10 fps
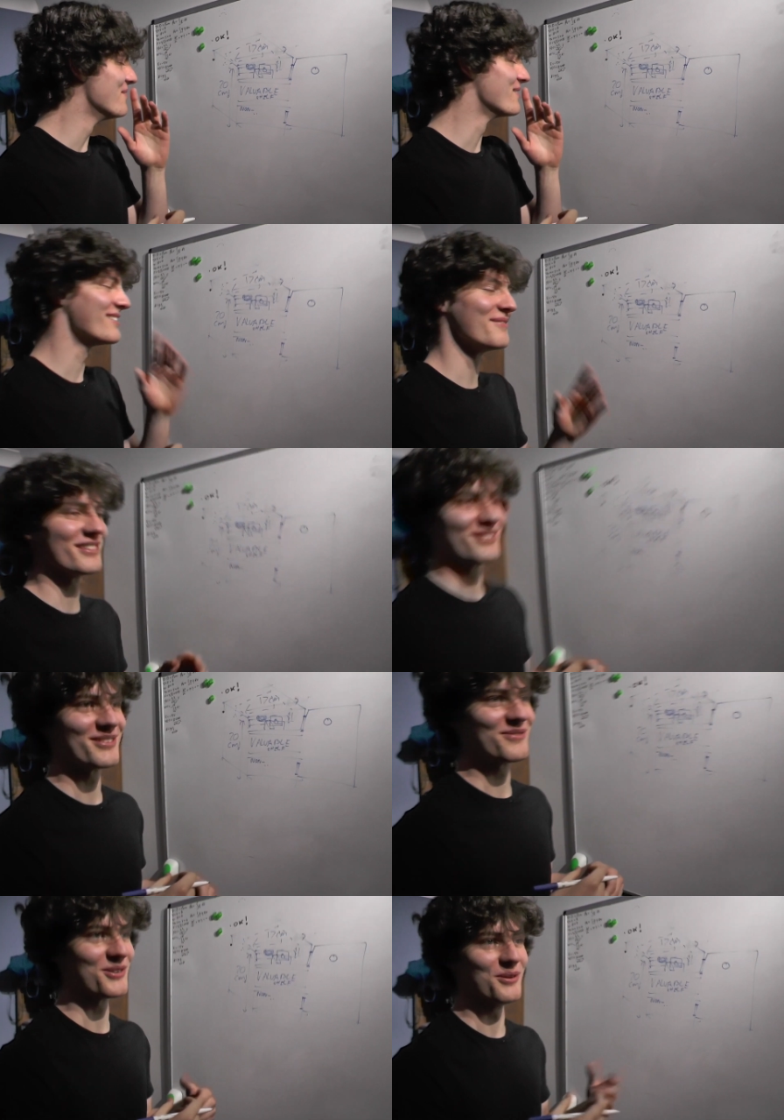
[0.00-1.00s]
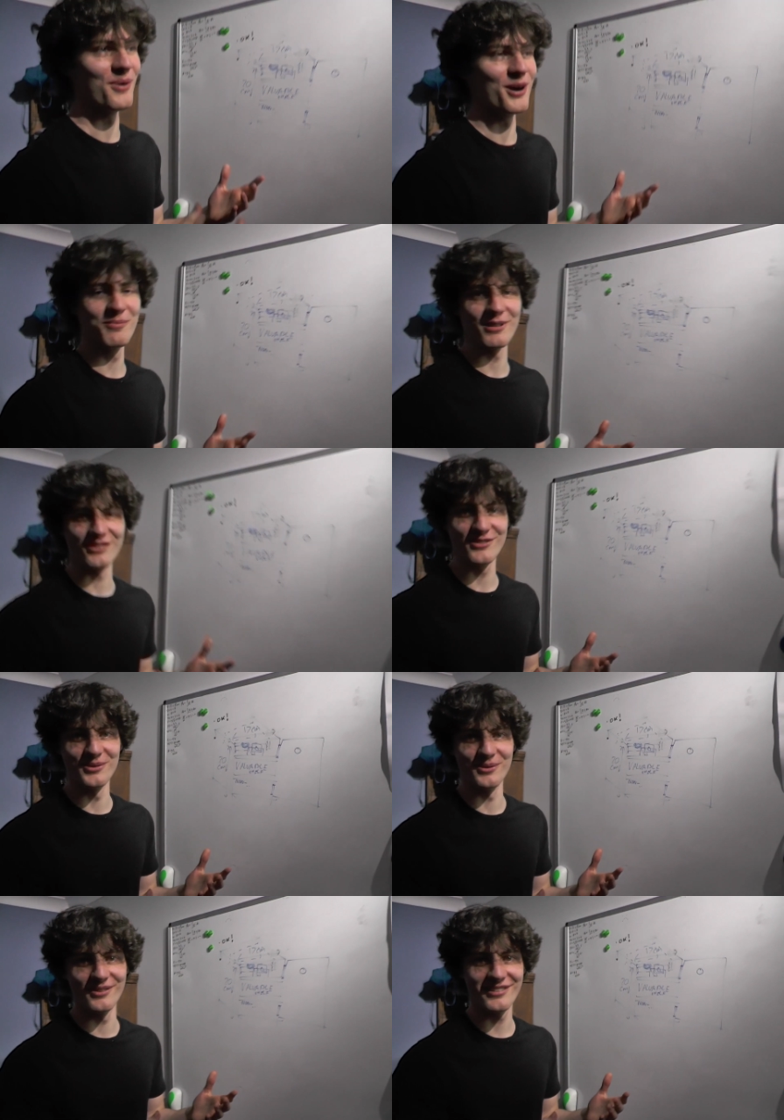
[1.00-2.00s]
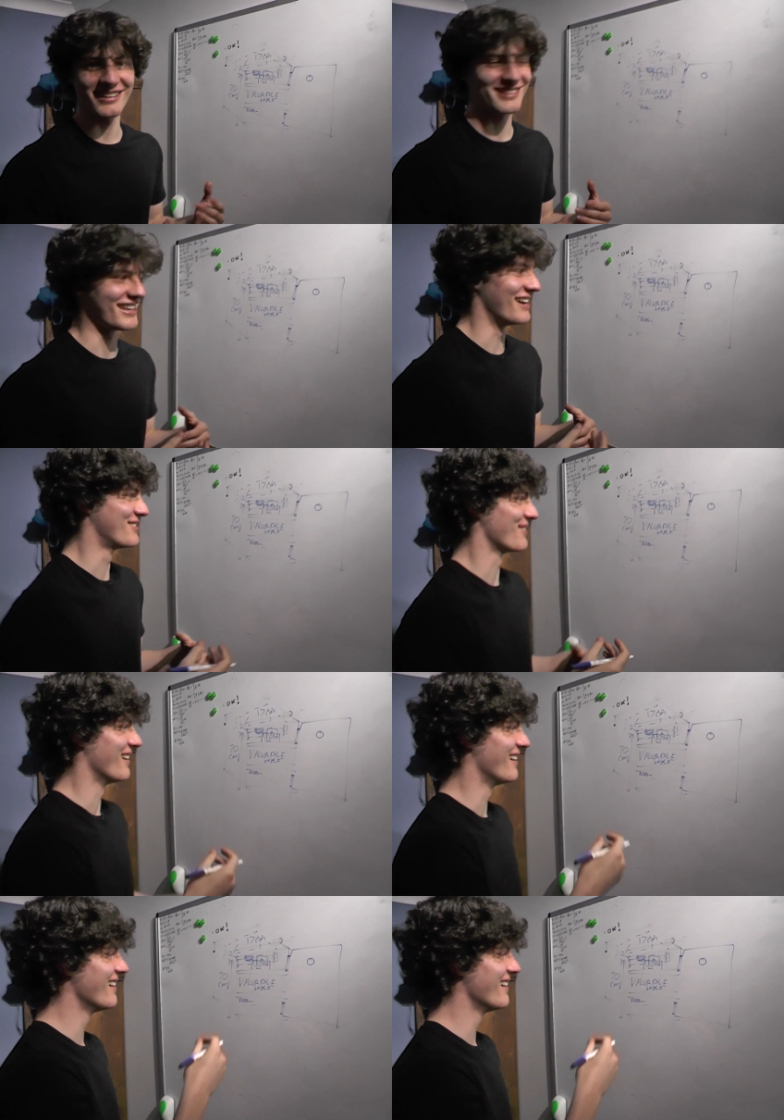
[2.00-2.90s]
which is just for your workplace tools, etc.